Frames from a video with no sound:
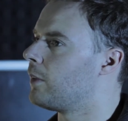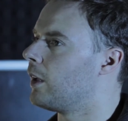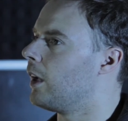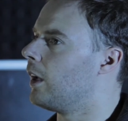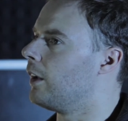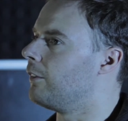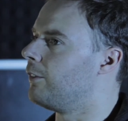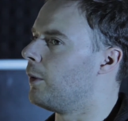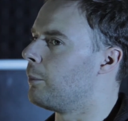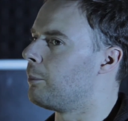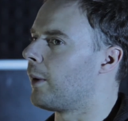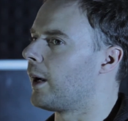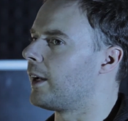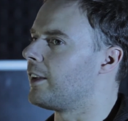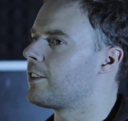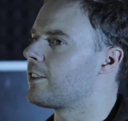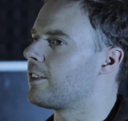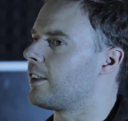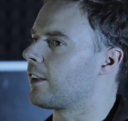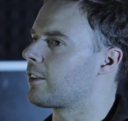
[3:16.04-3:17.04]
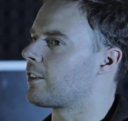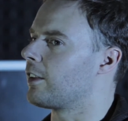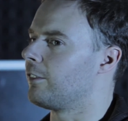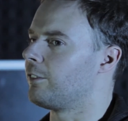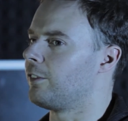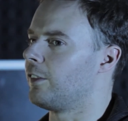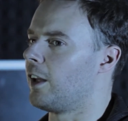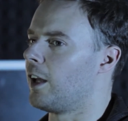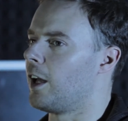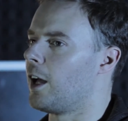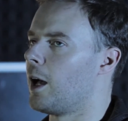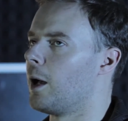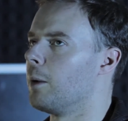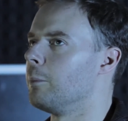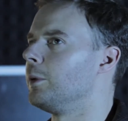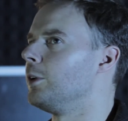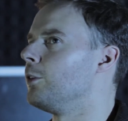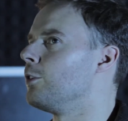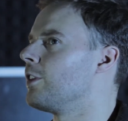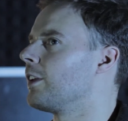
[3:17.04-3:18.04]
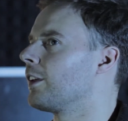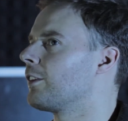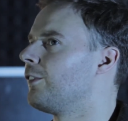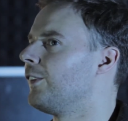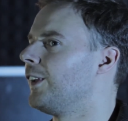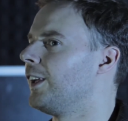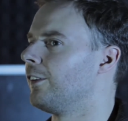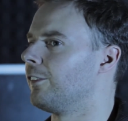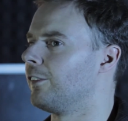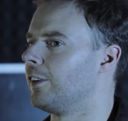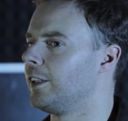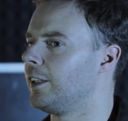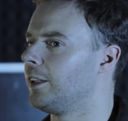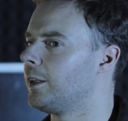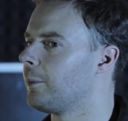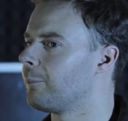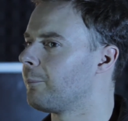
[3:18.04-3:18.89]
the basics of music theory,